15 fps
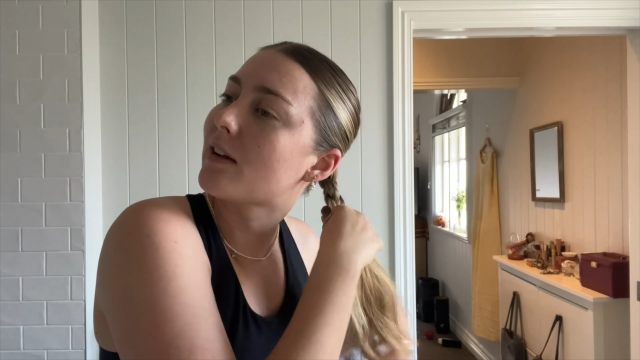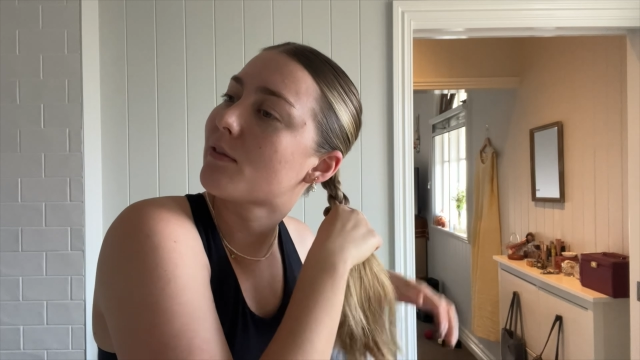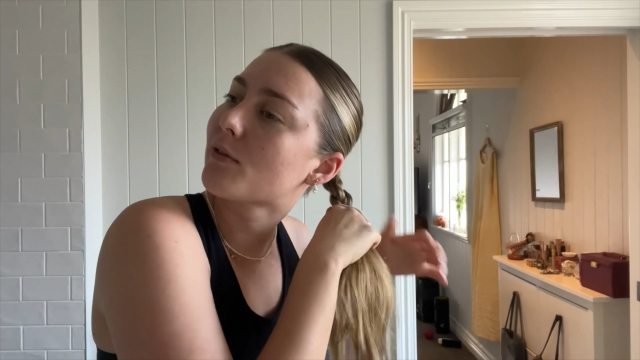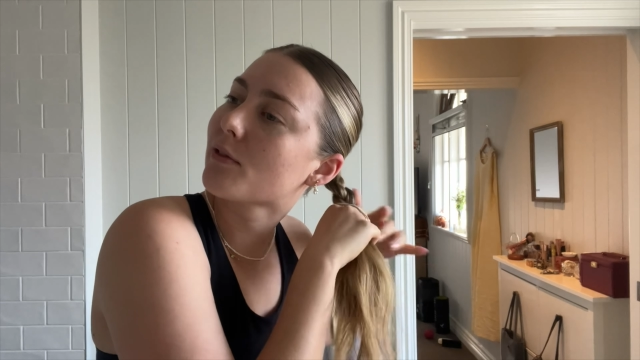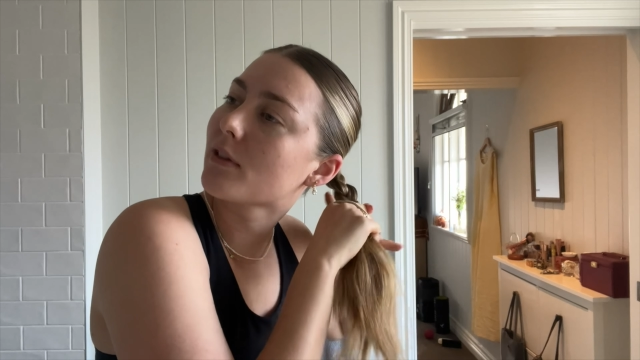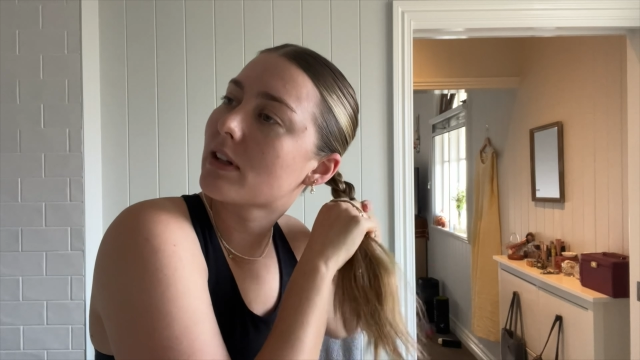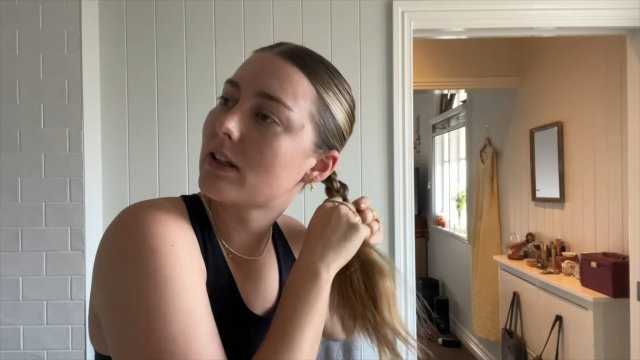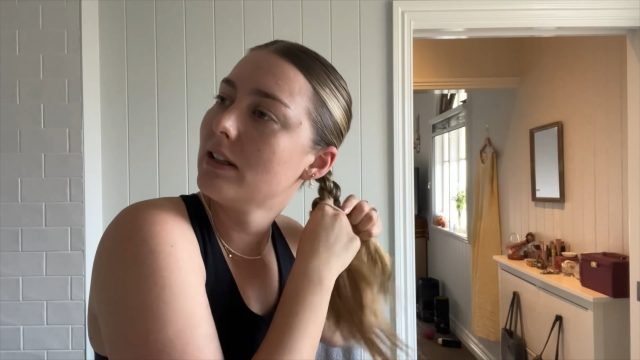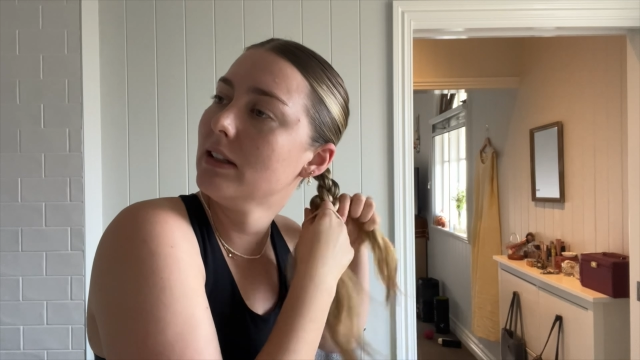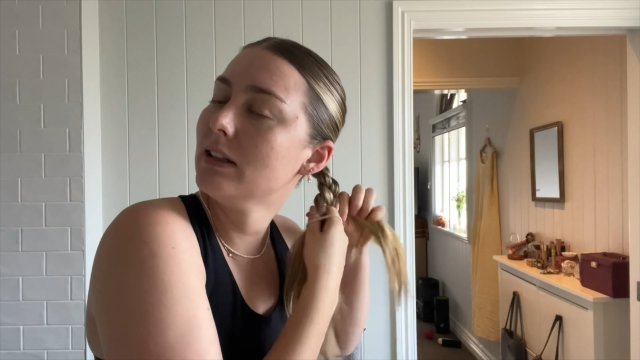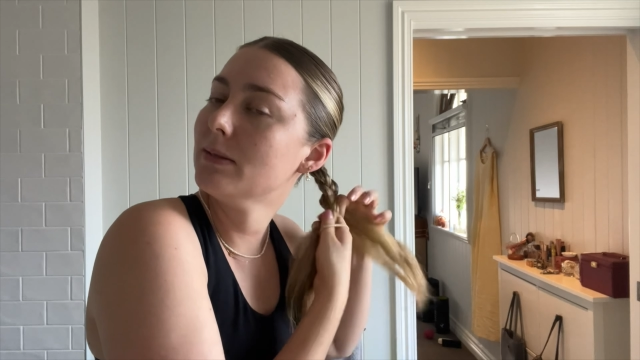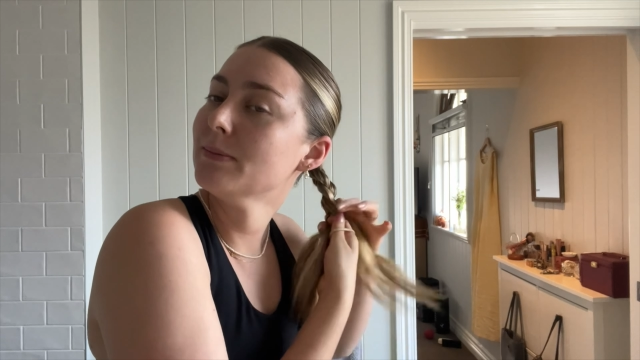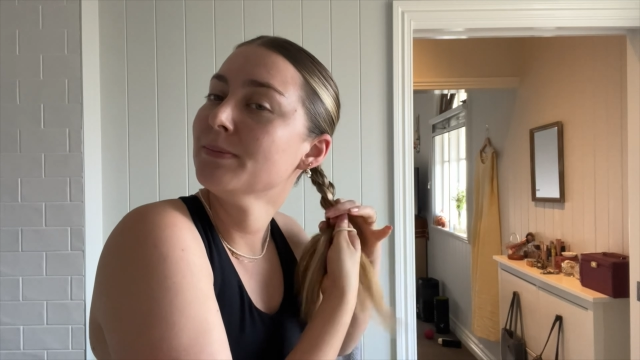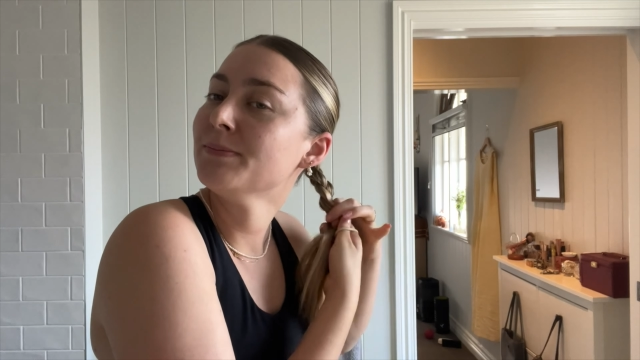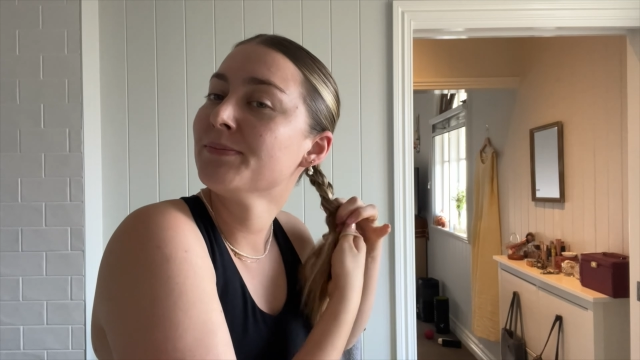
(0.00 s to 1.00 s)
free
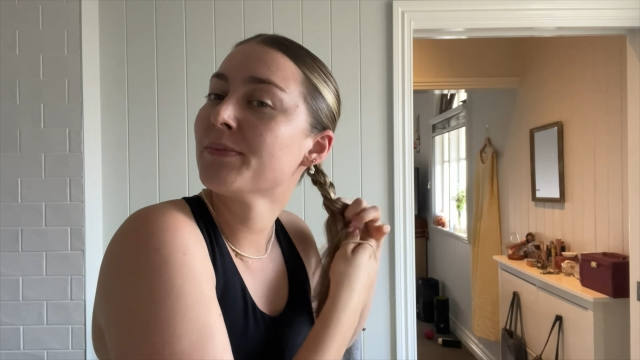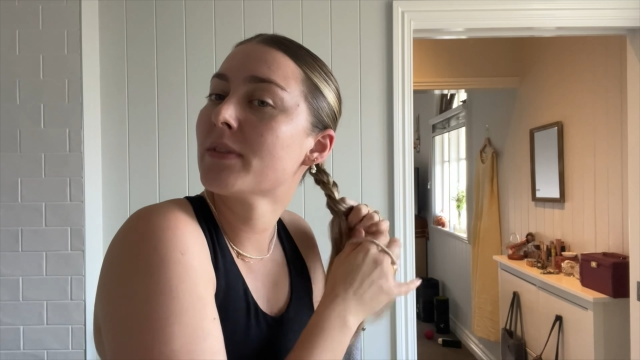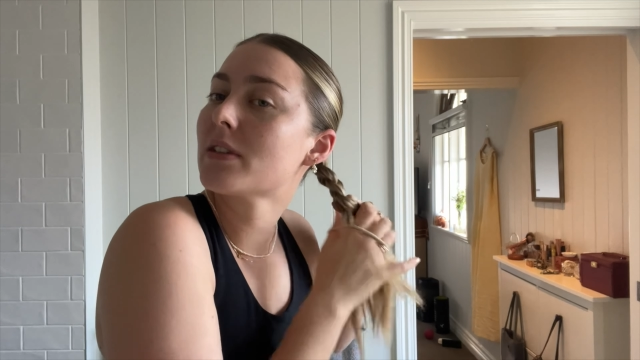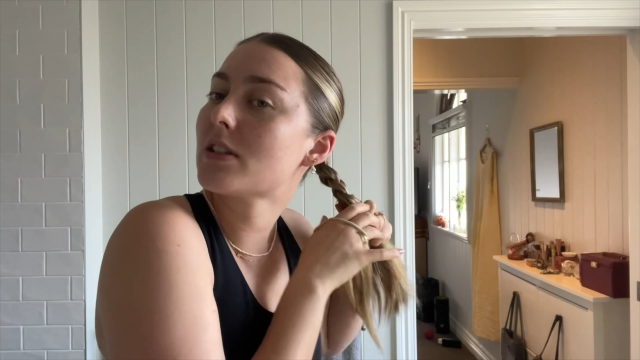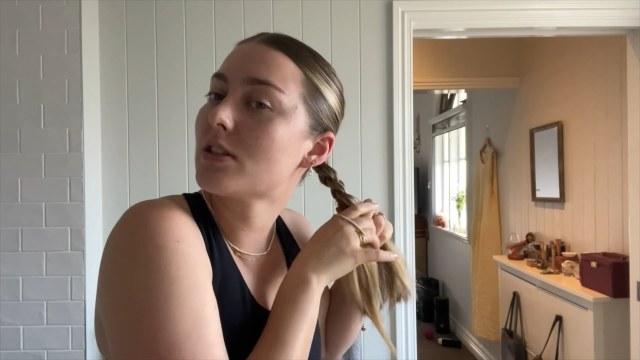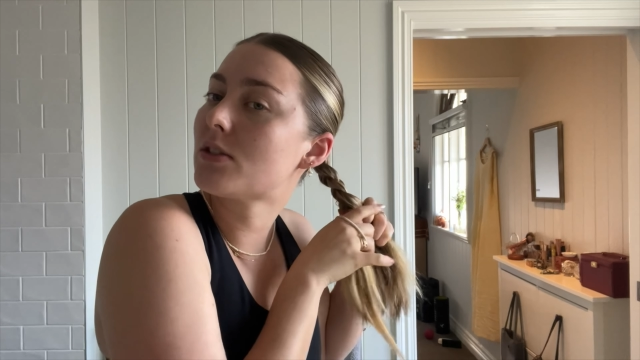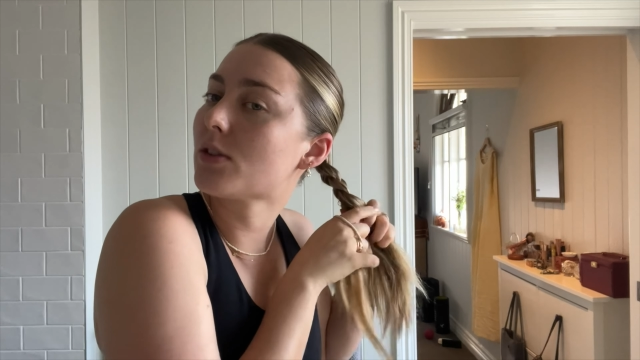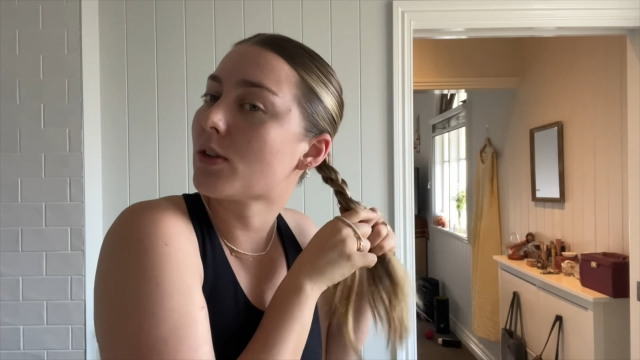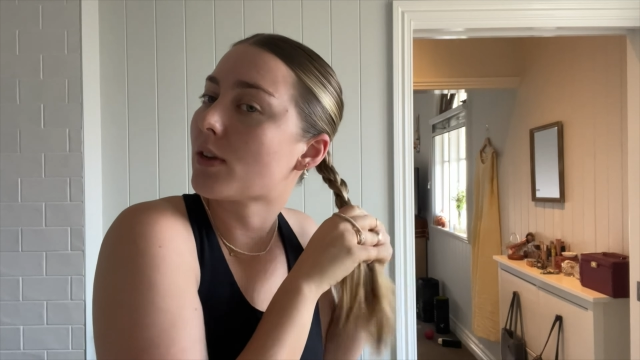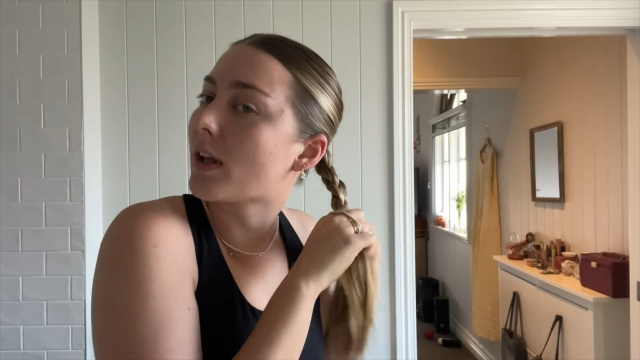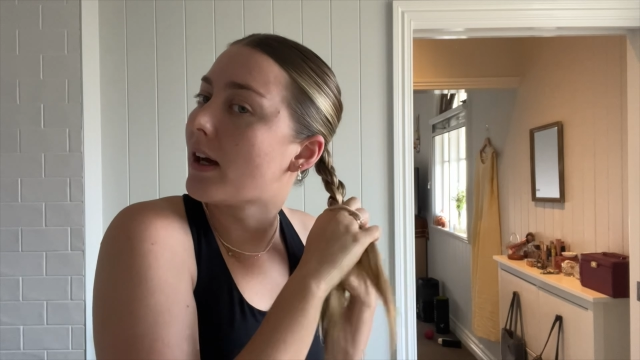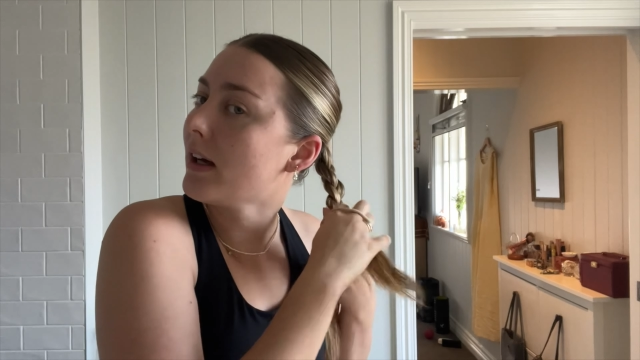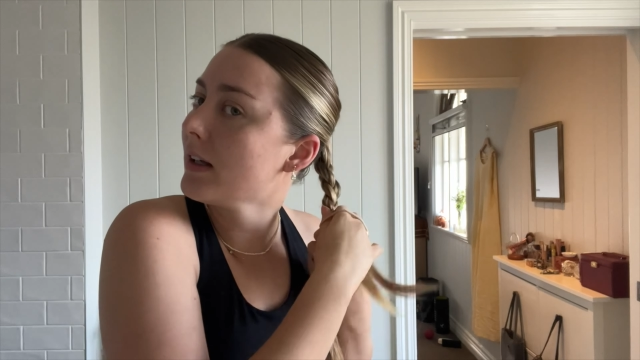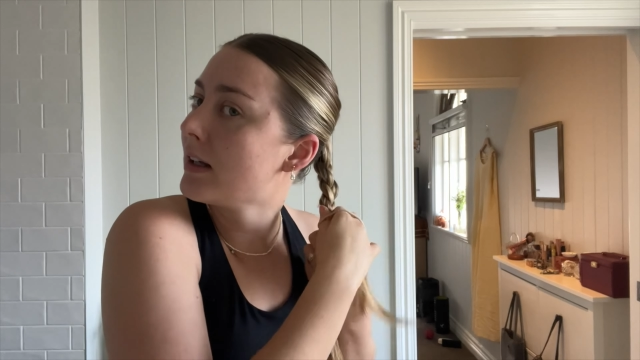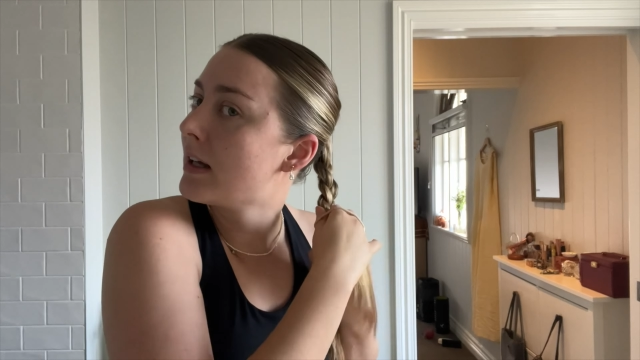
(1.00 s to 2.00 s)
to do
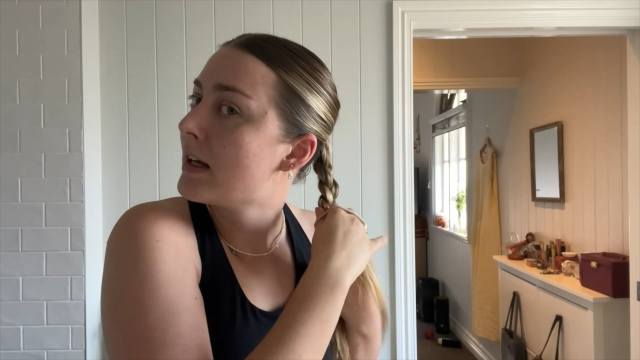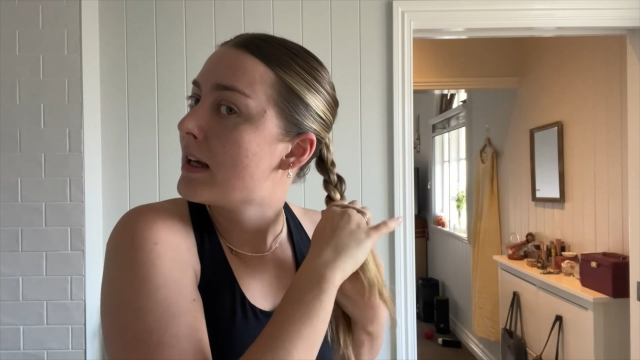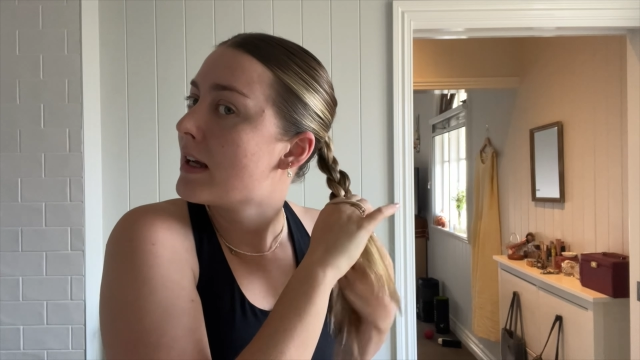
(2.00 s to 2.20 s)
that,